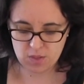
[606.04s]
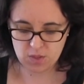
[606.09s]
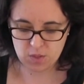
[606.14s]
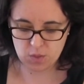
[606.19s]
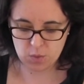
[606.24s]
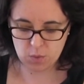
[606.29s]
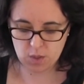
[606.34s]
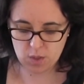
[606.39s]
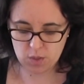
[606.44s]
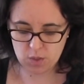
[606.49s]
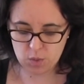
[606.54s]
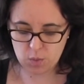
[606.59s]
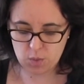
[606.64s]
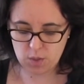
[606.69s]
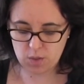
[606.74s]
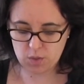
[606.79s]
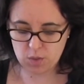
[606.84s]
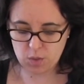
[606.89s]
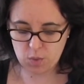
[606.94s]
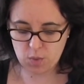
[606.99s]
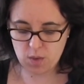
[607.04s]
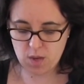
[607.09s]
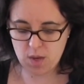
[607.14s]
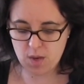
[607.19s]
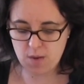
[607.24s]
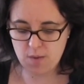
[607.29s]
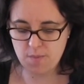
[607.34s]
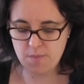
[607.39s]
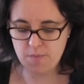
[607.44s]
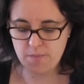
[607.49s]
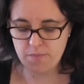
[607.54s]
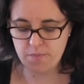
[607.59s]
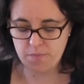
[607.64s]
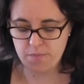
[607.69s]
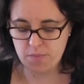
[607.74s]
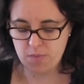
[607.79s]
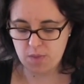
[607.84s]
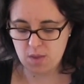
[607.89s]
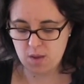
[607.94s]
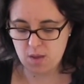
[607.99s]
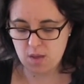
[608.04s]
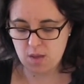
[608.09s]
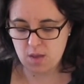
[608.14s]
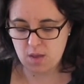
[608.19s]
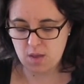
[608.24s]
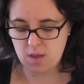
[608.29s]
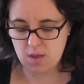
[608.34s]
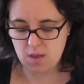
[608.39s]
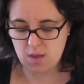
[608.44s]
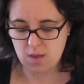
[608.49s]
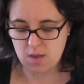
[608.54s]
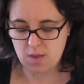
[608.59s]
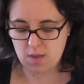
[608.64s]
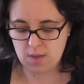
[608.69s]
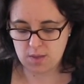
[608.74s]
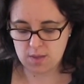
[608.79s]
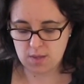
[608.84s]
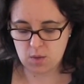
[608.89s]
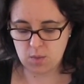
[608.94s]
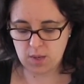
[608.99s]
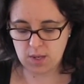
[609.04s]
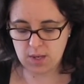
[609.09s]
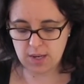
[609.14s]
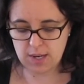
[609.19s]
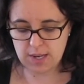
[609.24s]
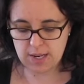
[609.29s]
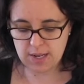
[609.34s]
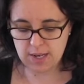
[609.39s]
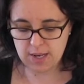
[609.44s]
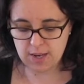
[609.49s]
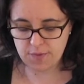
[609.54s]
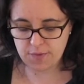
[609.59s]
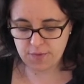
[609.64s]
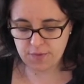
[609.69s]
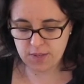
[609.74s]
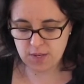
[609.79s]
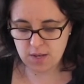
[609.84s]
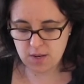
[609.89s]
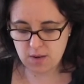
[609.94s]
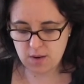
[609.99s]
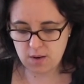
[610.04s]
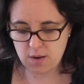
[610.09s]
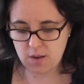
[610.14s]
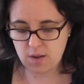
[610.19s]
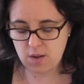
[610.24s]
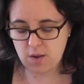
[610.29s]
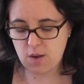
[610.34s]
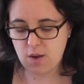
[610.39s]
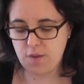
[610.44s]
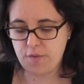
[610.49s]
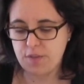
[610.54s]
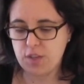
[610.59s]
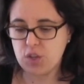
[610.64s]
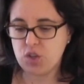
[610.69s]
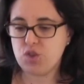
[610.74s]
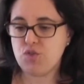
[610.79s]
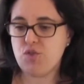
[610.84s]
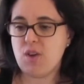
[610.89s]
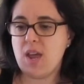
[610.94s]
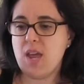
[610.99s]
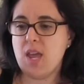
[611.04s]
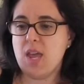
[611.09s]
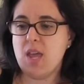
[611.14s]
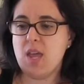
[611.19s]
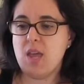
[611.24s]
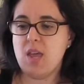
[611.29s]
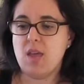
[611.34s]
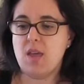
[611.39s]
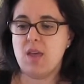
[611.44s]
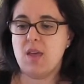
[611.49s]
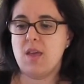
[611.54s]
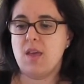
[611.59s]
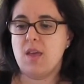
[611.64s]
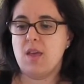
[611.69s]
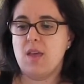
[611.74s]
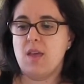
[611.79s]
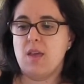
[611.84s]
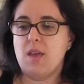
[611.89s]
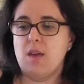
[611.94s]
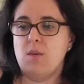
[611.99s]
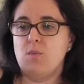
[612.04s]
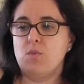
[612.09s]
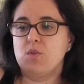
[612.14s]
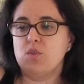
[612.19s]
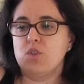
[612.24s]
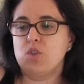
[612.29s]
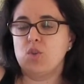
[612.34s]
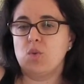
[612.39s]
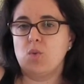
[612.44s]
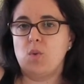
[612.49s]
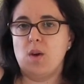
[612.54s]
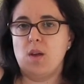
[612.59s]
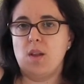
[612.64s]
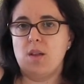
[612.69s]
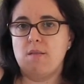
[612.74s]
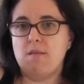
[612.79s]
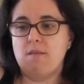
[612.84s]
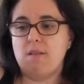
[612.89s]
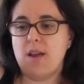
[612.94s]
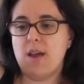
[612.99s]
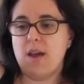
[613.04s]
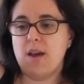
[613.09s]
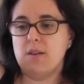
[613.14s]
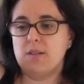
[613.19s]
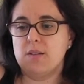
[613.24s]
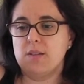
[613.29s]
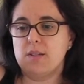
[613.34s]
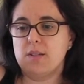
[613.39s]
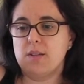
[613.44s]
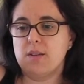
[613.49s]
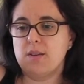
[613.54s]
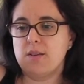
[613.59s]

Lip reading: Twirl, twirl, twirl. So we're going to lift it off the tray and we'll twirl it round.